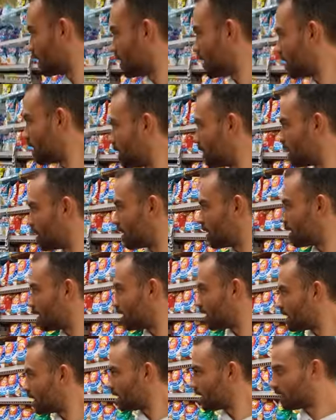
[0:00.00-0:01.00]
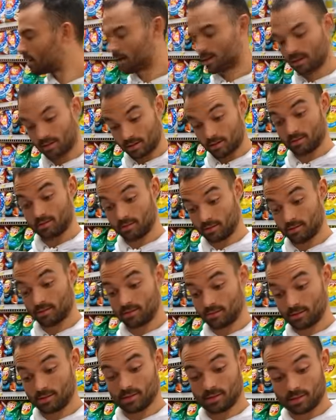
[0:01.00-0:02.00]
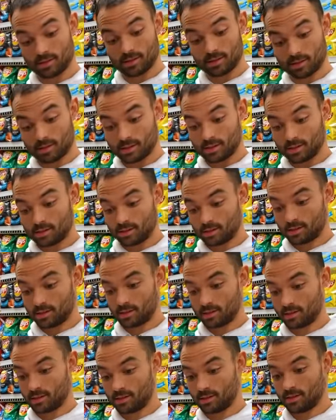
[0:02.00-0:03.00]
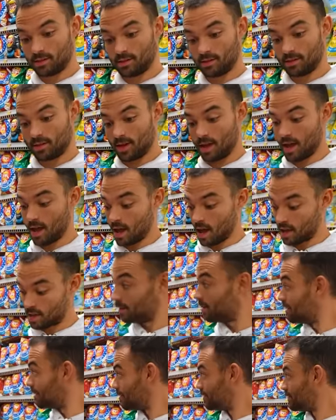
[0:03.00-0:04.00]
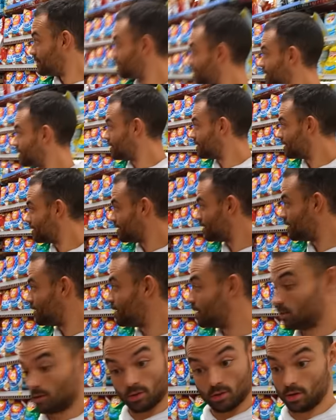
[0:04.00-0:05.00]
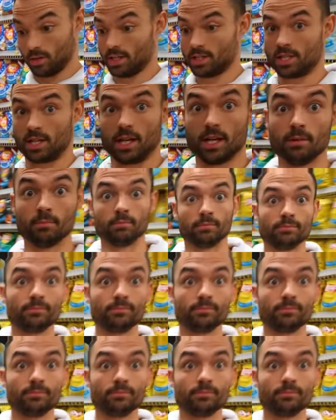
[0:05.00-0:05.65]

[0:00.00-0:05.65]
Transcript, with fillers: No, I've never had them, but that's an old company. Yeah. And they should be good. Oh, let's get them.